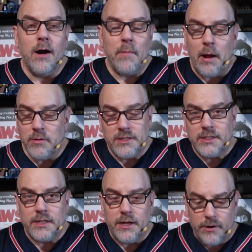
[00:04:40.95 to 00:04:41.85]
I would
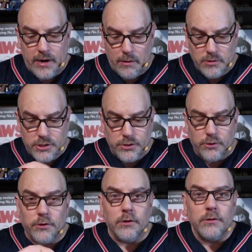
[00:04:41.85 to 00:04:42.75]
sit there and I would
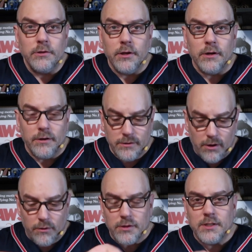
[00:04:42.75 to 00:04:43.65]
circle,
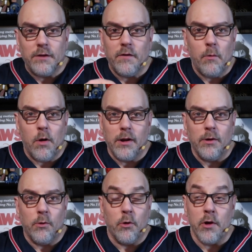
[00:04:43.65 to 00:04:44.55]
all the stuff I wanted to
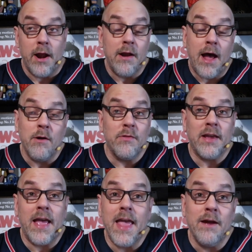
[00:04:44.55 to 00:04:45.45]
order. I don't think
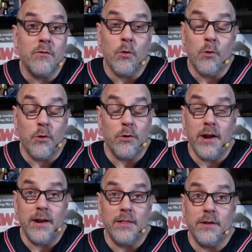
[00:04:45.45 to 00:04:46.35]
I ever ordered
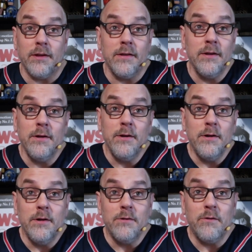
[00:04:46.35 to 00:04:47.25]
anything
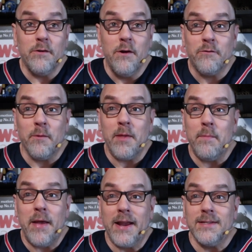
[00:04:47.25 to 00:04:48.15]
from that
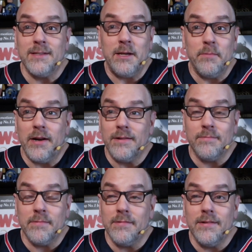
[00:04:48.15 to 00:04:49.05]
magazine, but
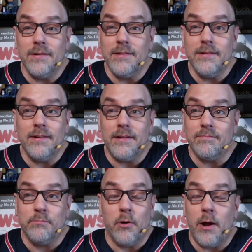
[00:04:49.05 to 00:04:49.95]

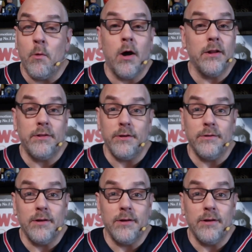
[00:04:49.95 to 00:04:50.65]
well, I wanted to.